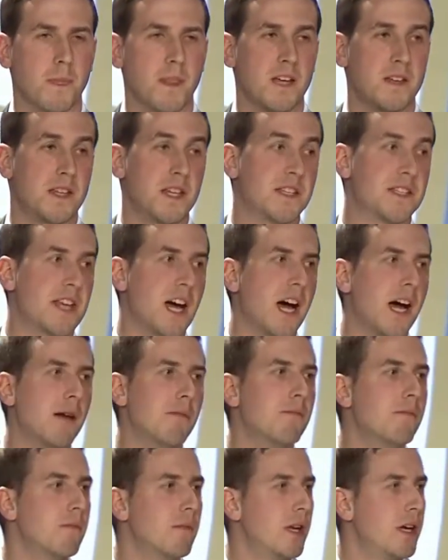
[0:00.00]
At this
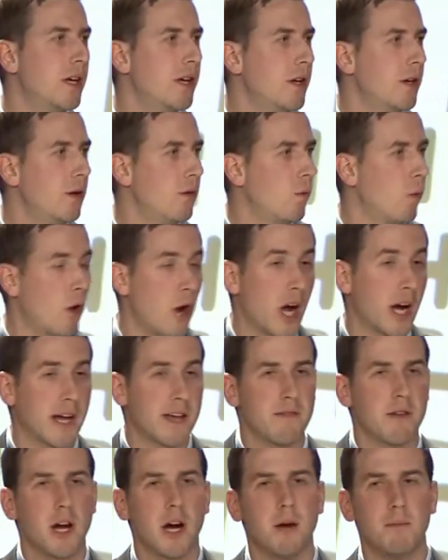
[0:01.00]
time, we're not
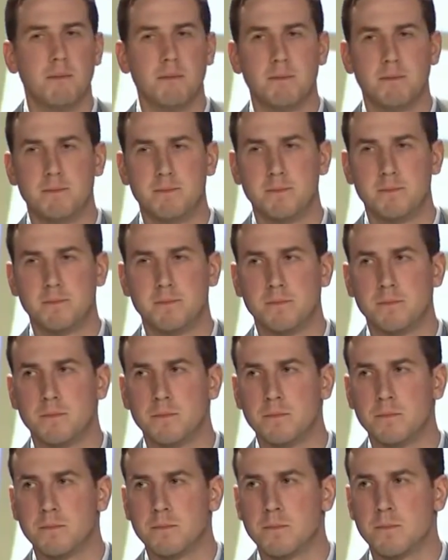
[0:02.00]
giving up.
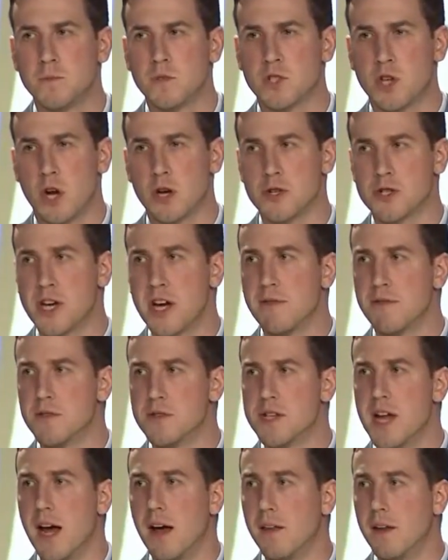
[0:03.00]
Sergeant
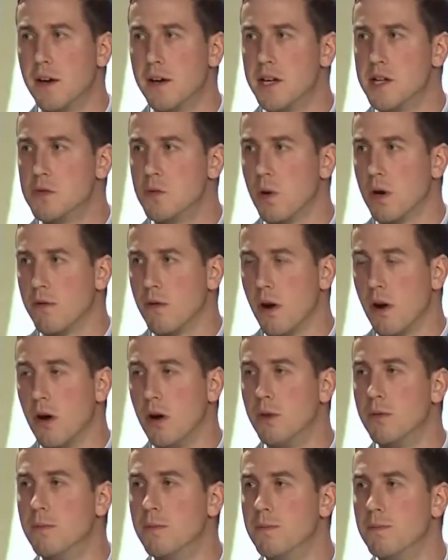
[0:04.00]
Schaefer's down there, and he's one of our
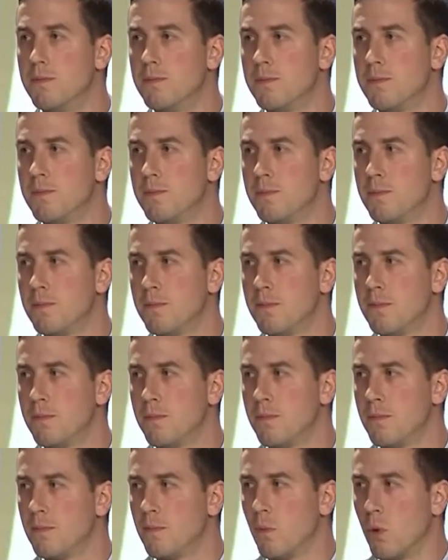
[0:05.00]
own.
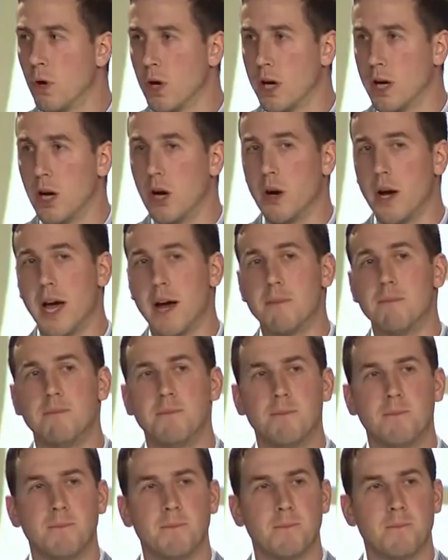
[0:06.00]
We're going to go get him.
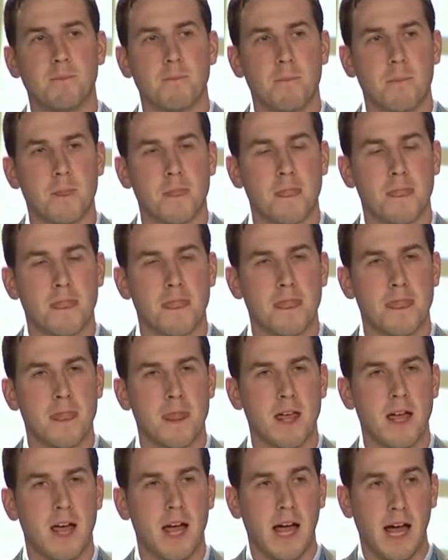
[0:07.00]

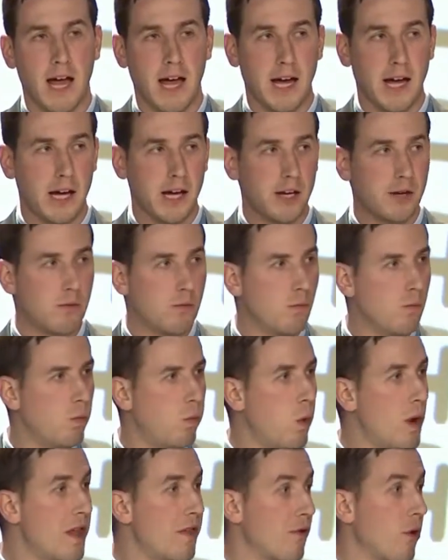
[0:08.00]
And
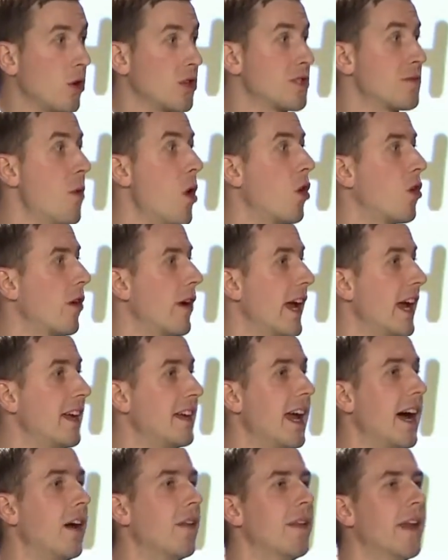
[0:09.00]
we throw a smoke
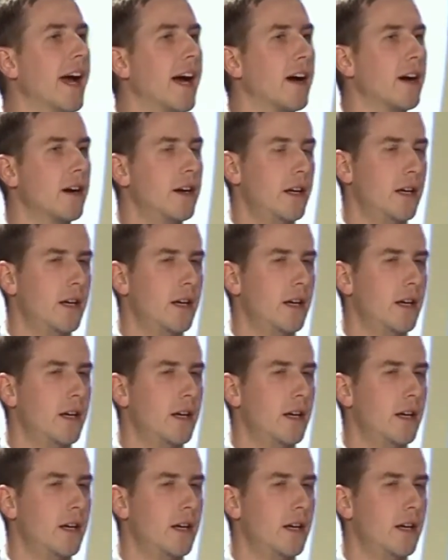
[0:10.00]
grenade down there